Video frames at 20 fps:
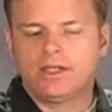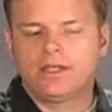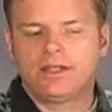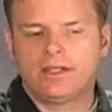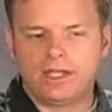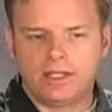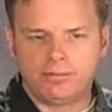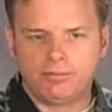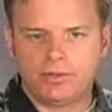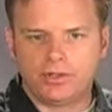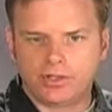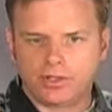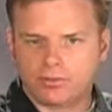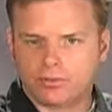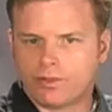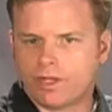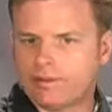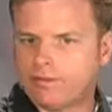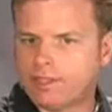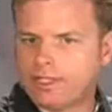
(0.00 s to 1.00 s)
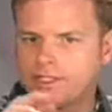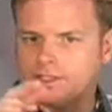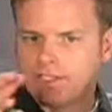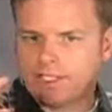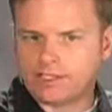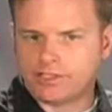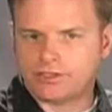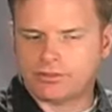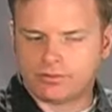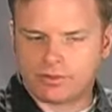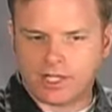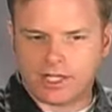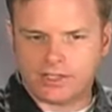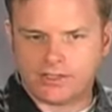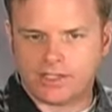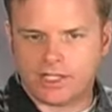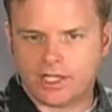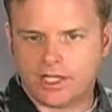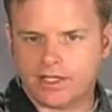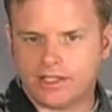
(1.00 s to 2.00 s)
then put the rim and the tension rods
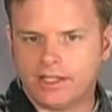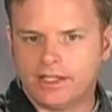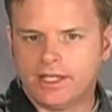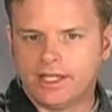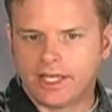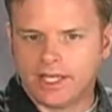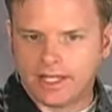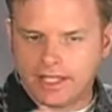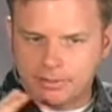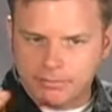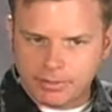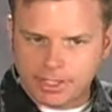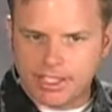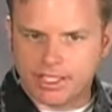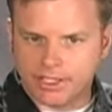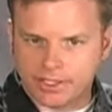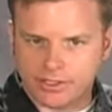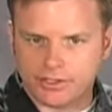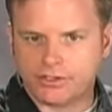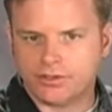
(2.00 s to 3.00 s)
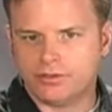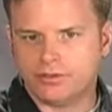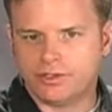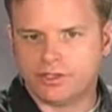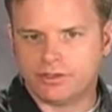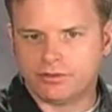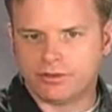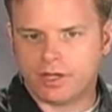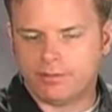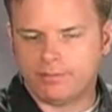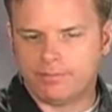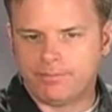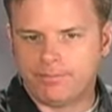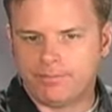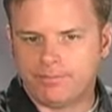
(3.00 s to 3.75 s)
on, and then begin to tune the drum.